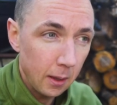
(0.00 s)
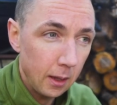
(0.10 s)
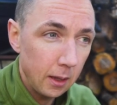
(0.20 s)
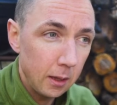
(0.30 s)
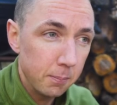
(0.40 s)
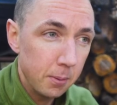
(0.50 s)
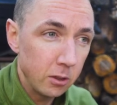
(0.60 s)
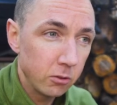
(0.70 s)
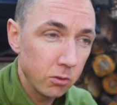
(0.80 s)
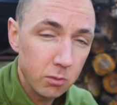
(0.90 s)
a
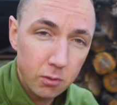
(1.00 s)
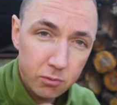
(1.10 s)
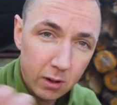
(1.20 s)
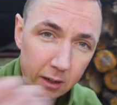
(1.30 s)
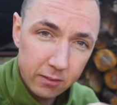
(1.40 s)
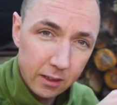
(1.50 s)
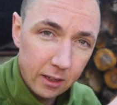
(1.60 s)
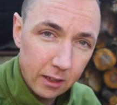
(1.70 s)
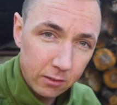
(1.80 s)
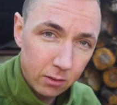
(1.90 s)
picture refracted
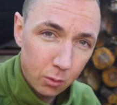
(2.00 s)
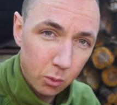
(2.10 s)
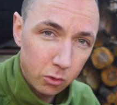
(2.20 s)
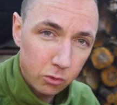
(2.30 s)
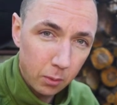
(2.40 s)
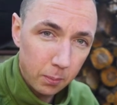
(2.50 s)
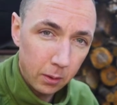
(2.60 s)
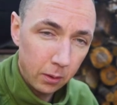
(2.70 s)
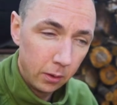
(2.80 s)
into the water droplet.